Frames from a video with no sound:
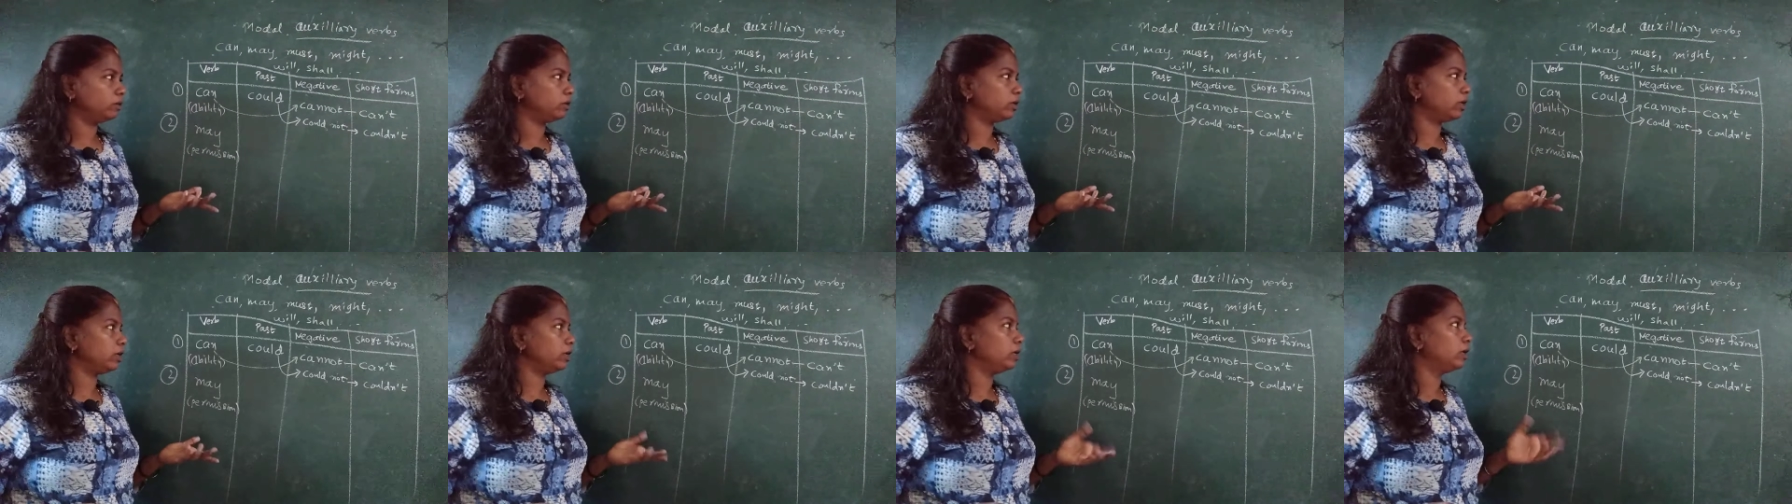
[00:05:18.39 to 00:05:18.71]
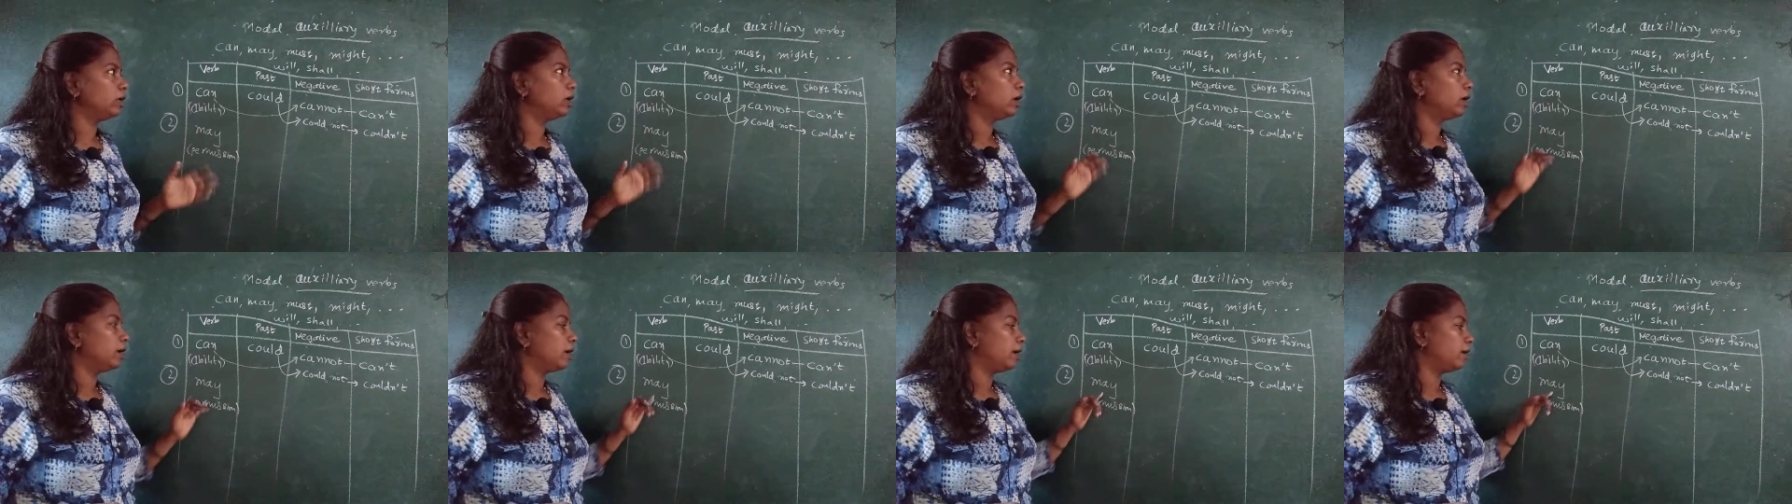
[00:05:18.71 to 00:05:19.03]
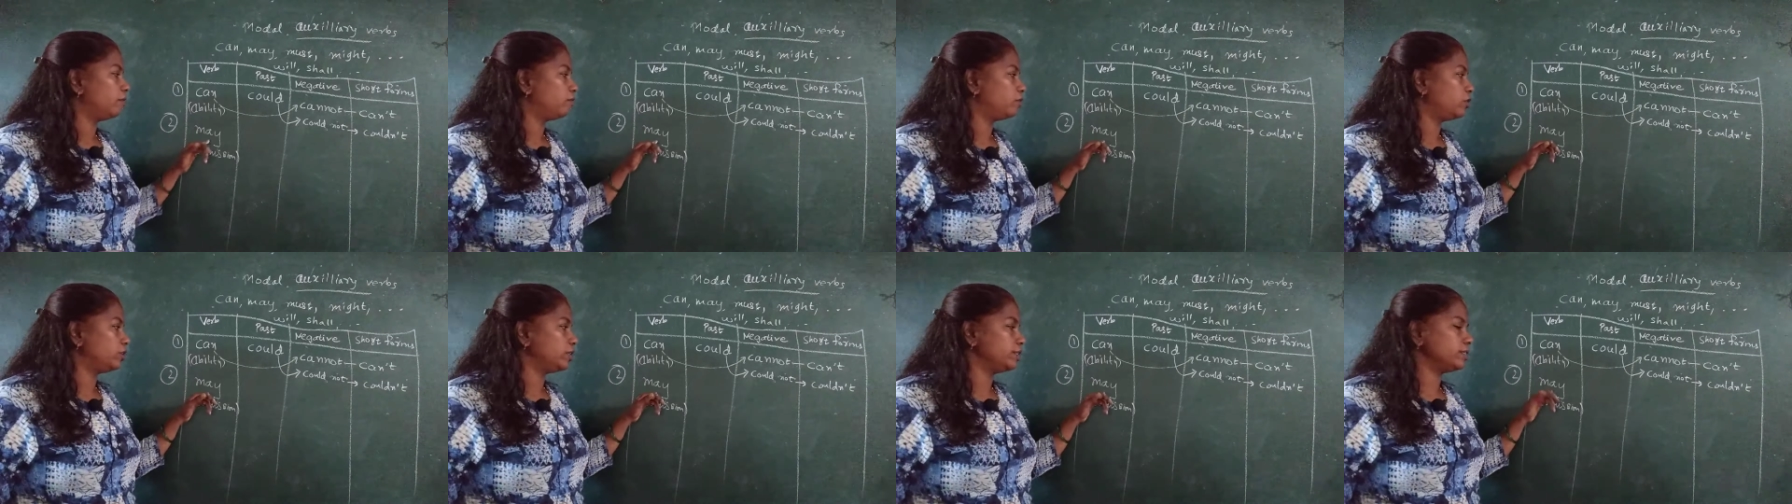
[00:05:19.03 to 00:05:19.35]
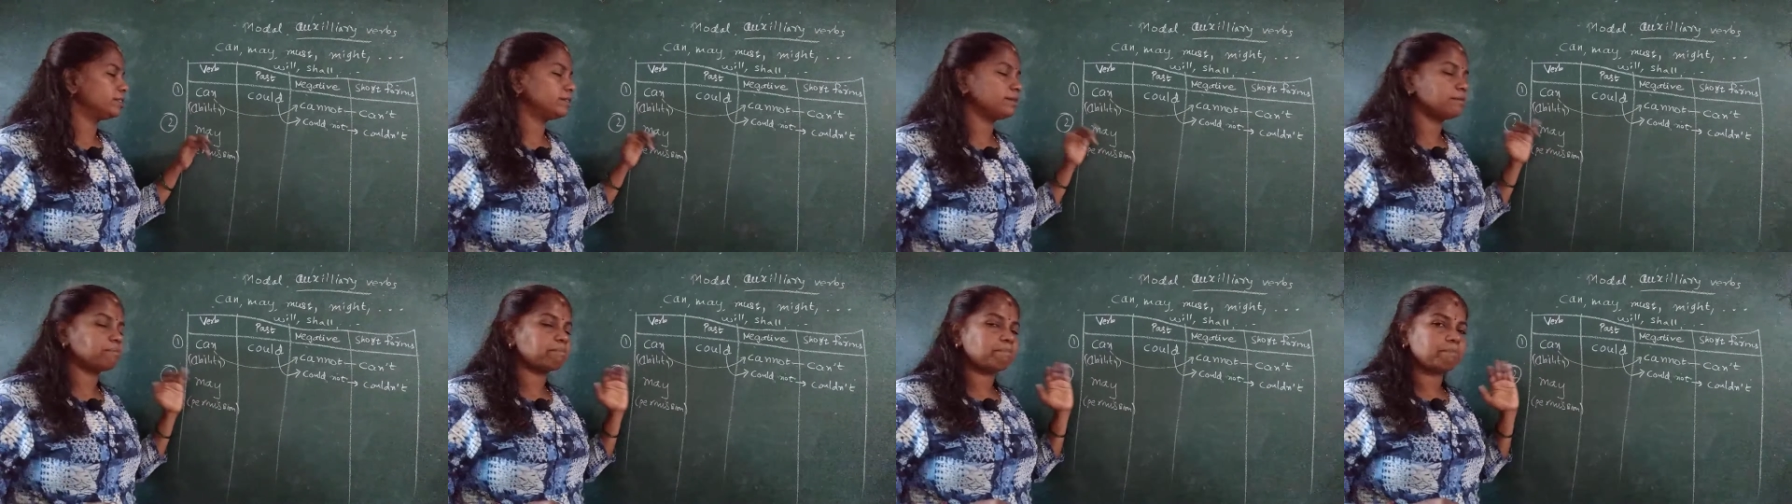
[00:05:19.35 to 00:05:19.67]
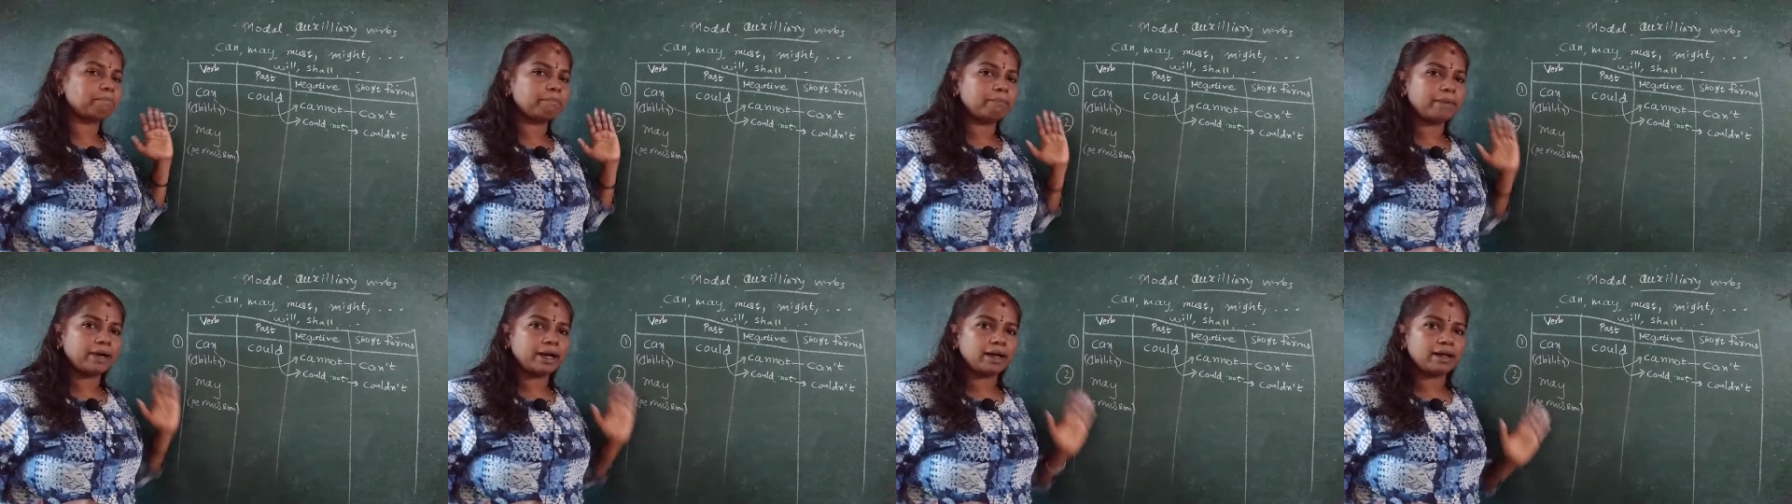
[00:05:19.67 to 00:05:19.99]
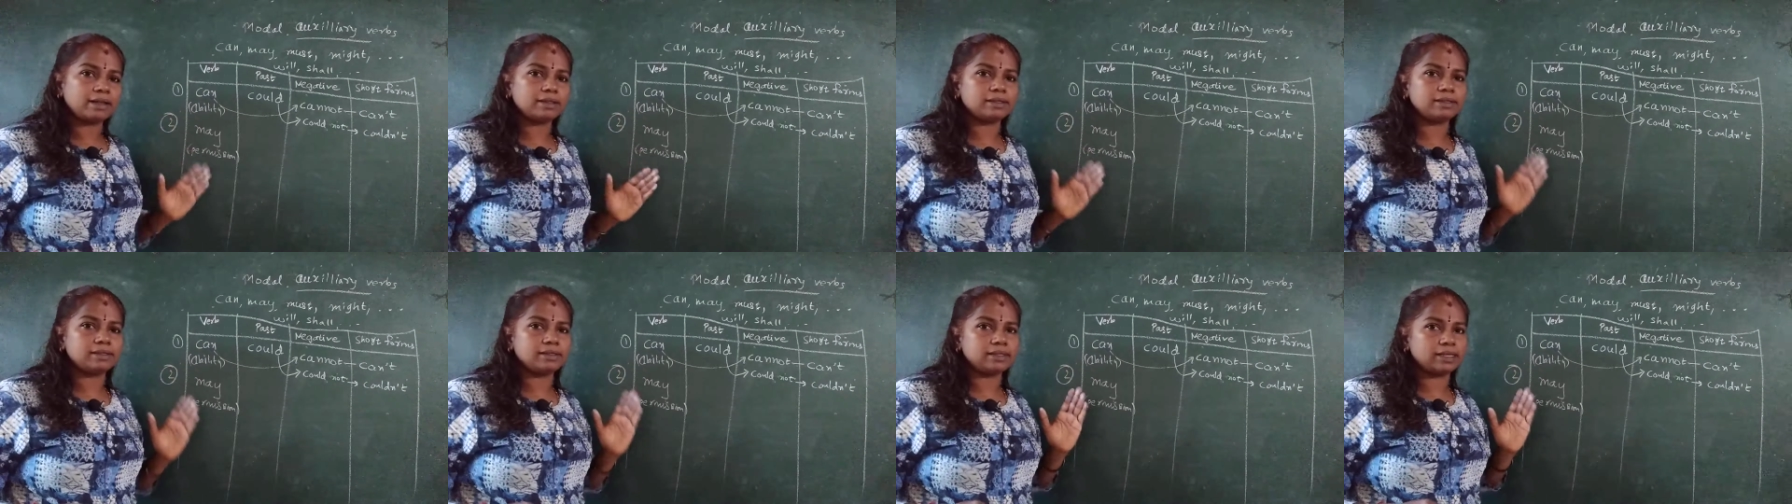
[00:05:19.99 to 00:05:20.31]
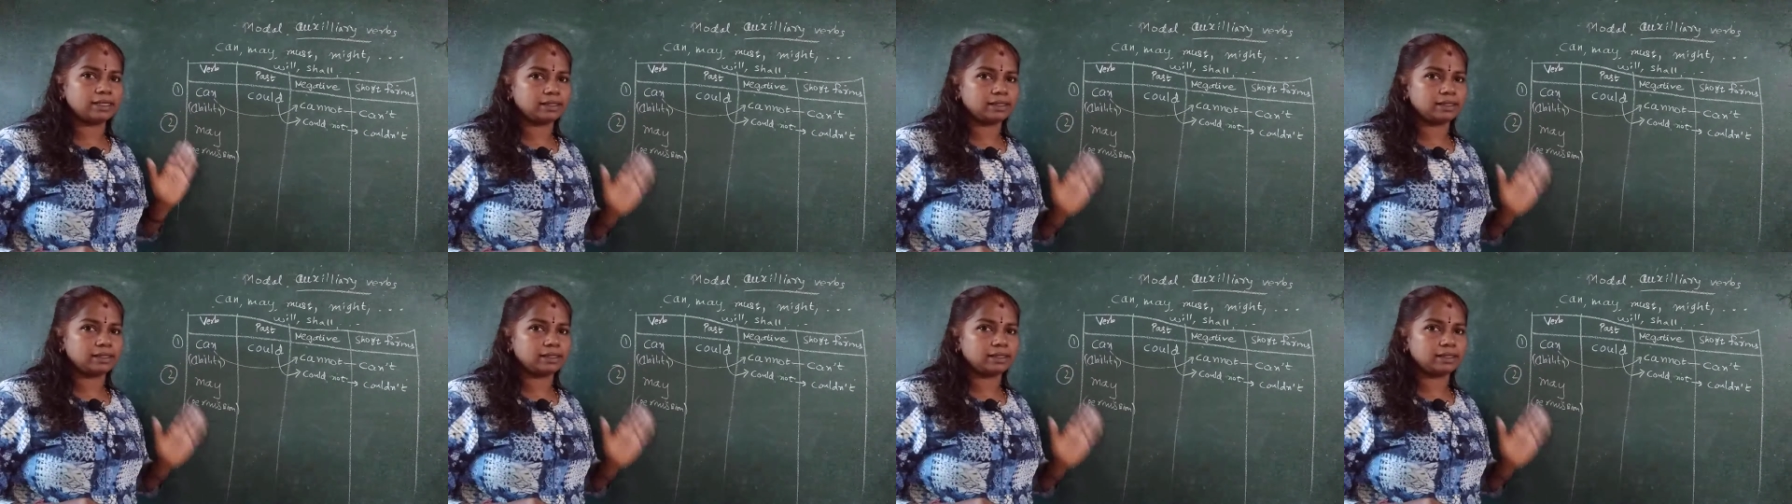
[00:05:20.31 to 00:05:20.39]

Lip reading: Okay. What is the past